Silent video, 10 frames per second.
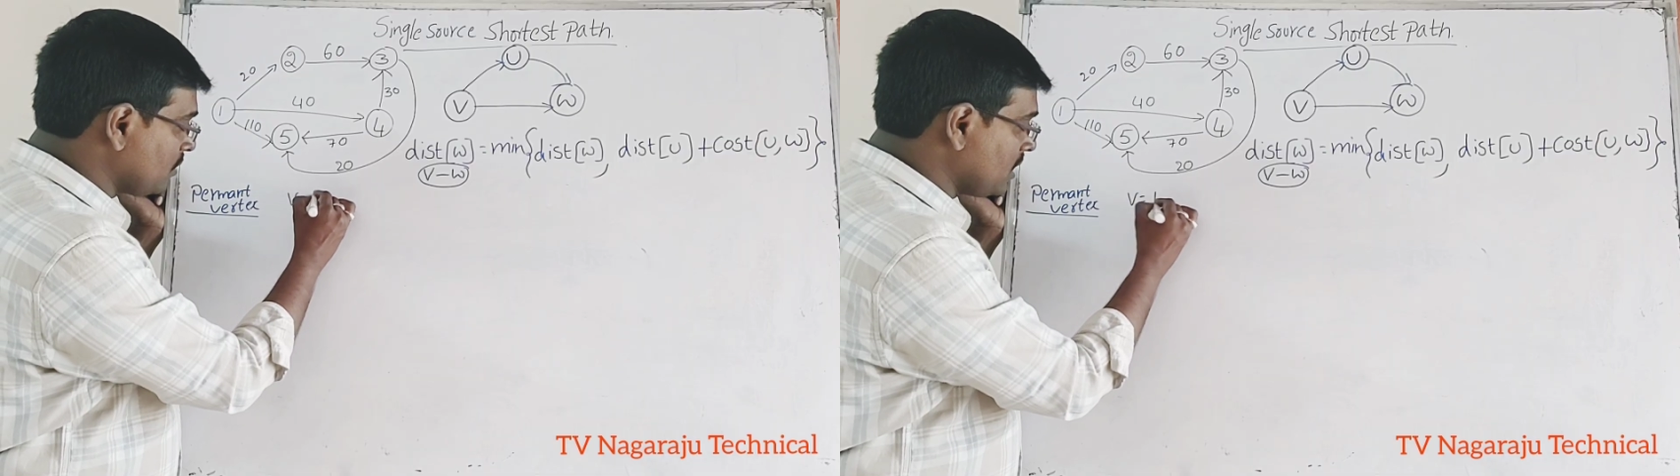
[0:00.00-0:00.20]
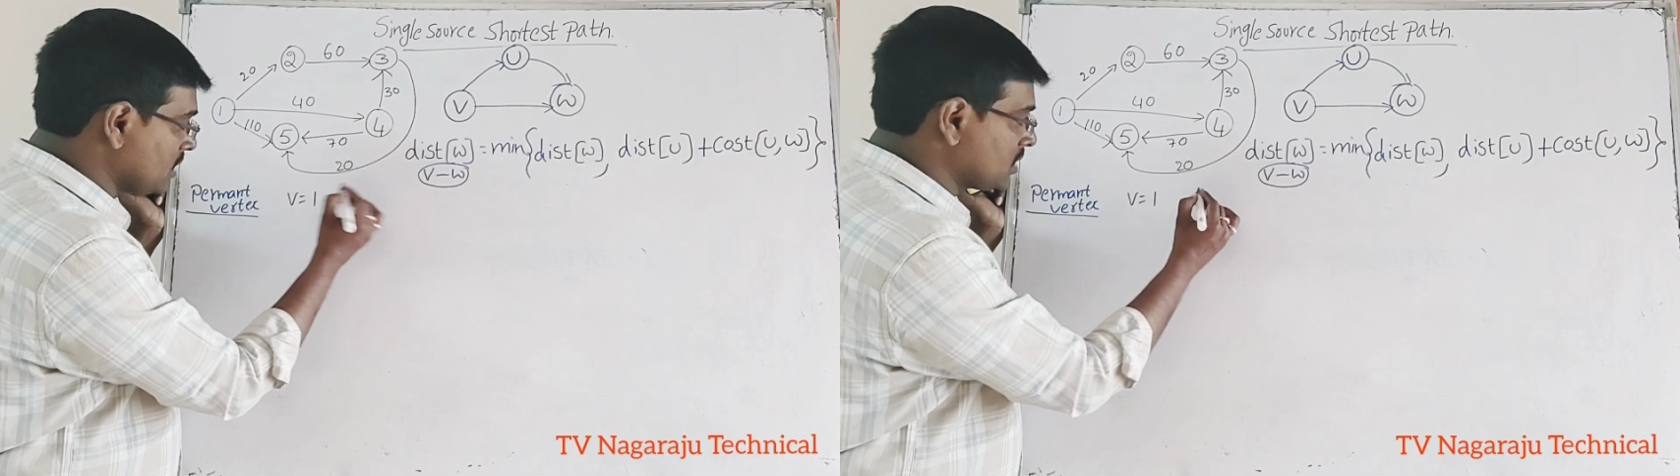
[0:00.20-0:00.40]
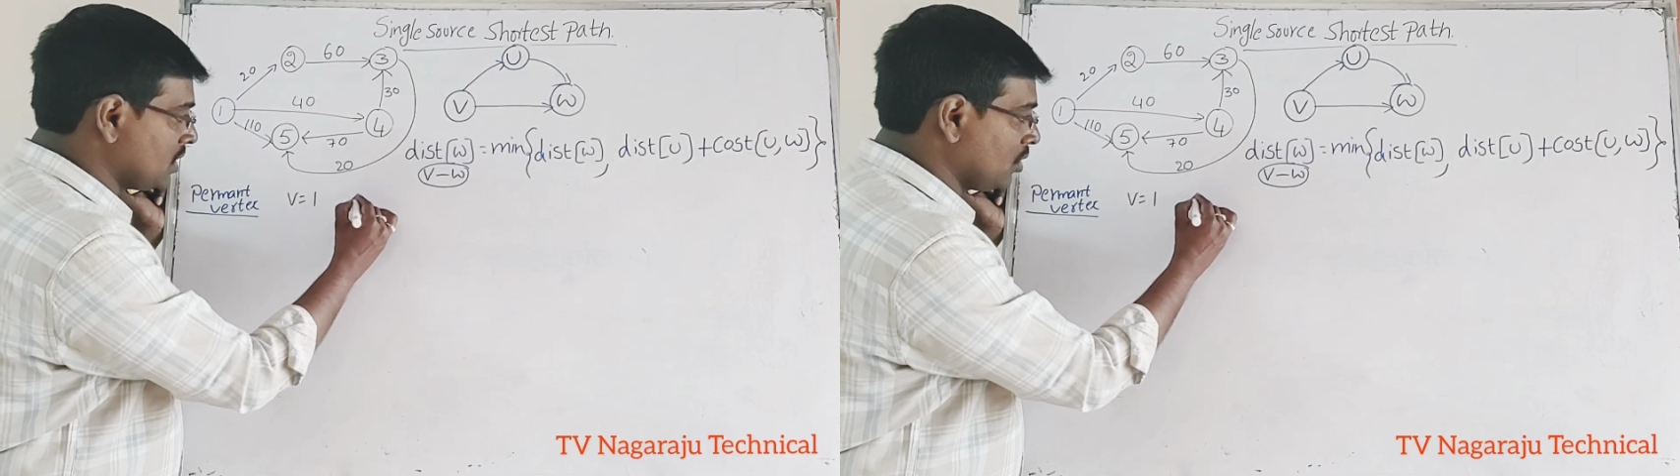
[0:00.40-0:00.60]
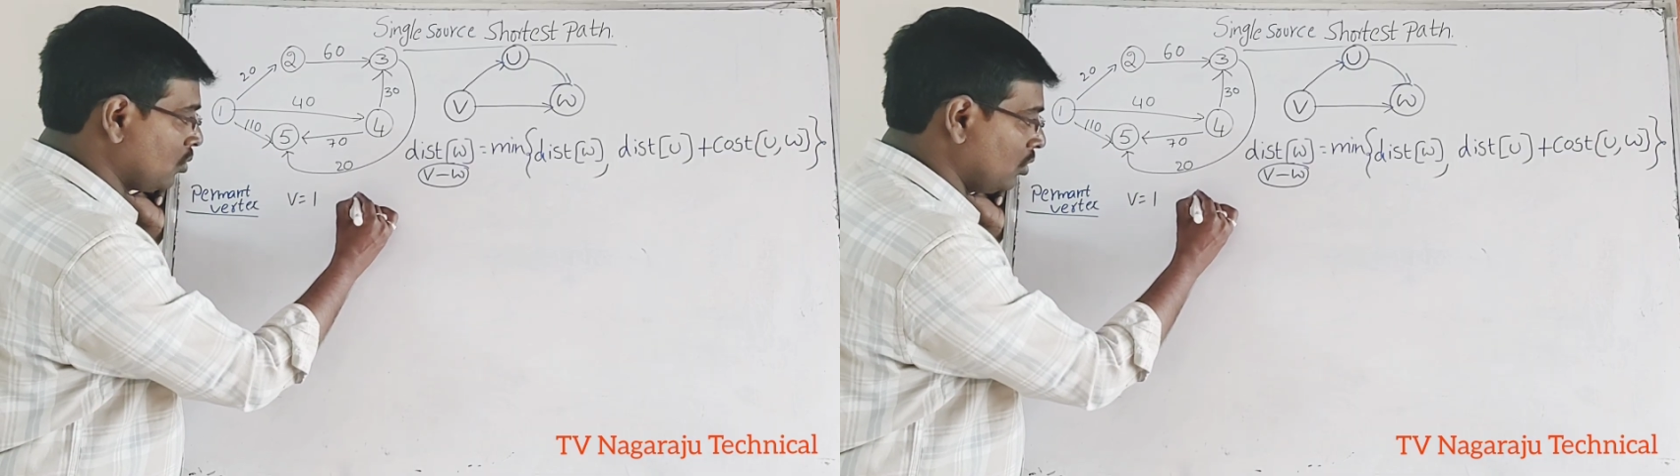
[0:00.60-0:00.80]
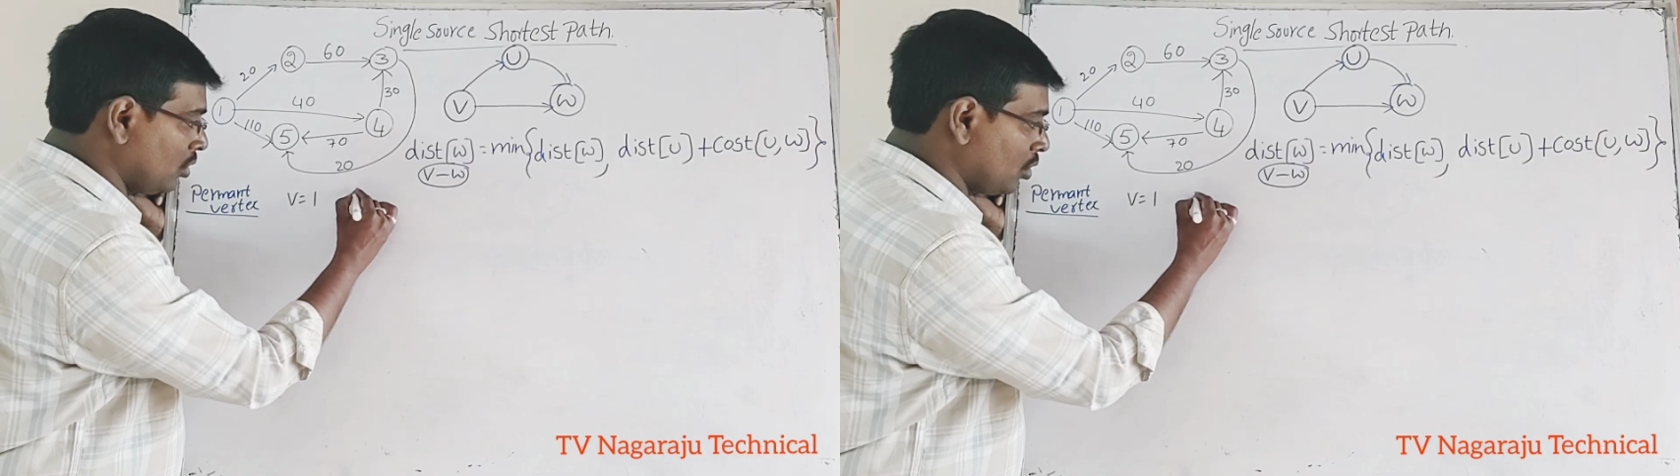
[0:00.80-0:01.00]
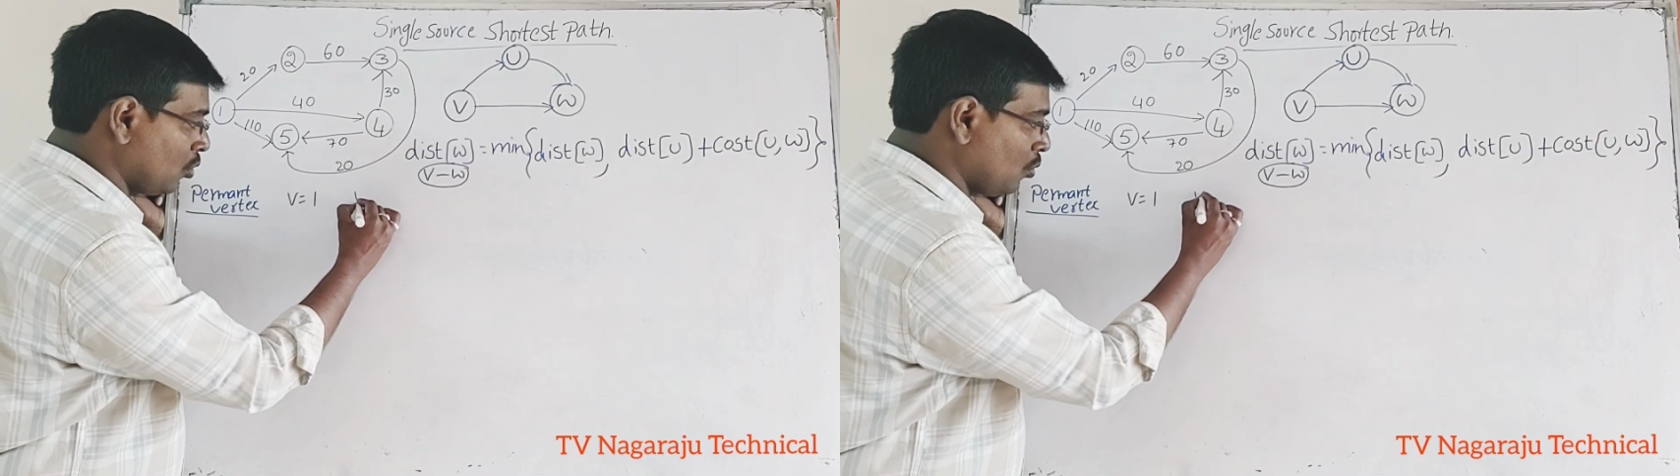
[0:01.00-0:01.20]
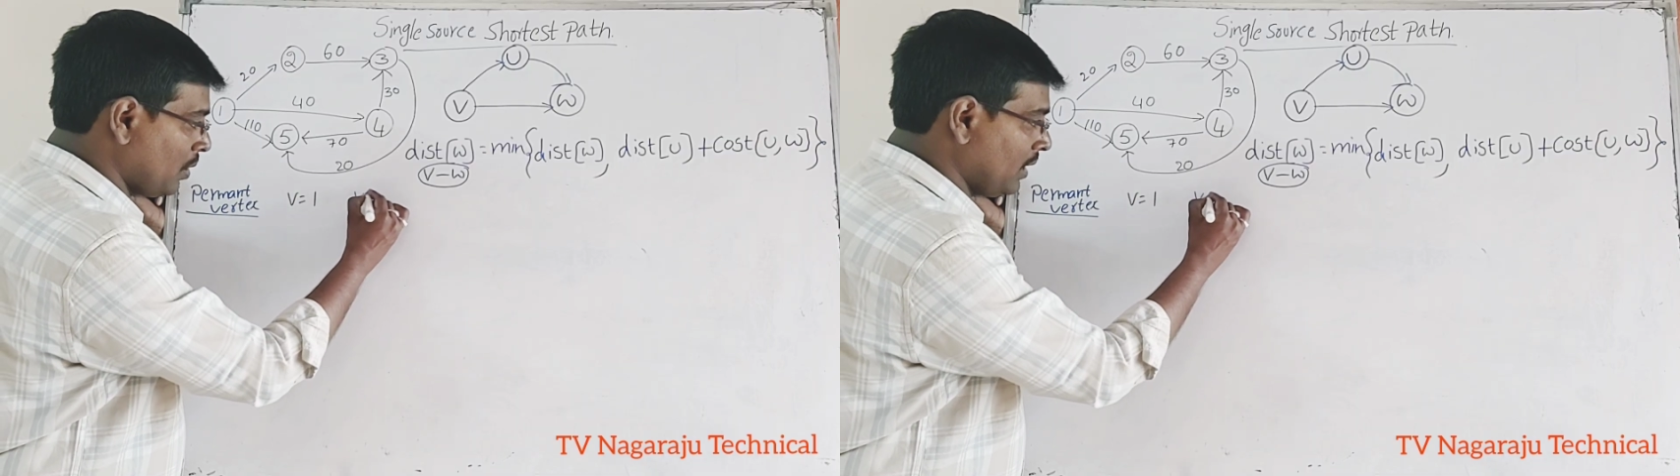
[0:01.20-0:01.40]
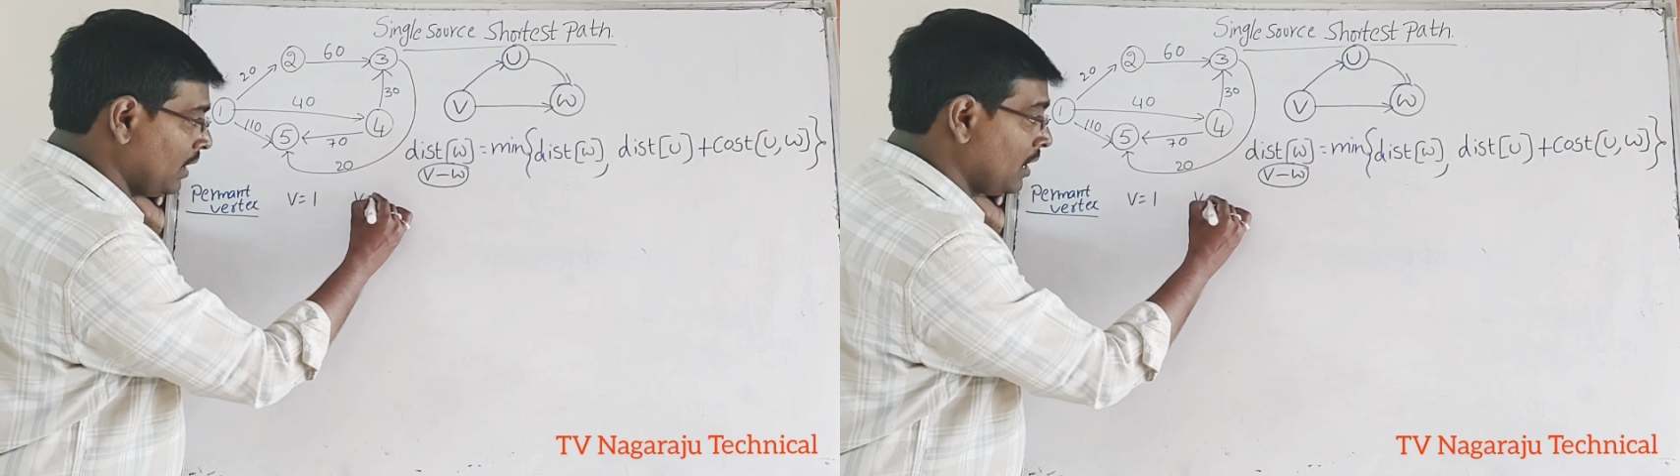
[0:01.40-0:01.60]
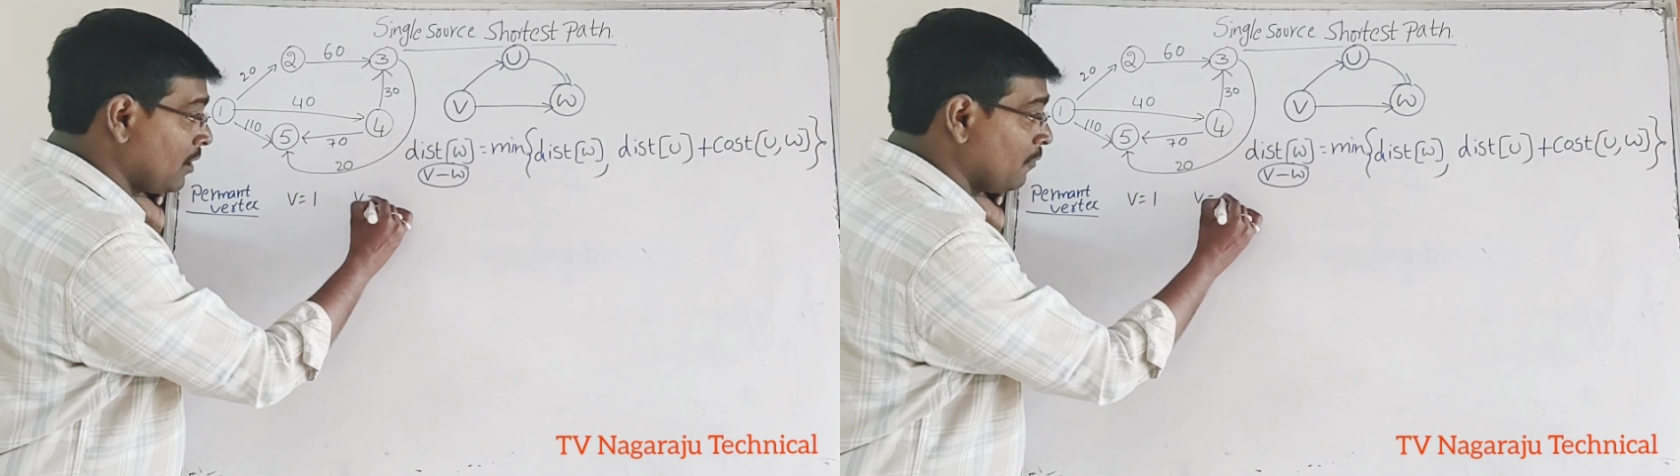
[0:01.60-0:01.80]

V is equal to 1,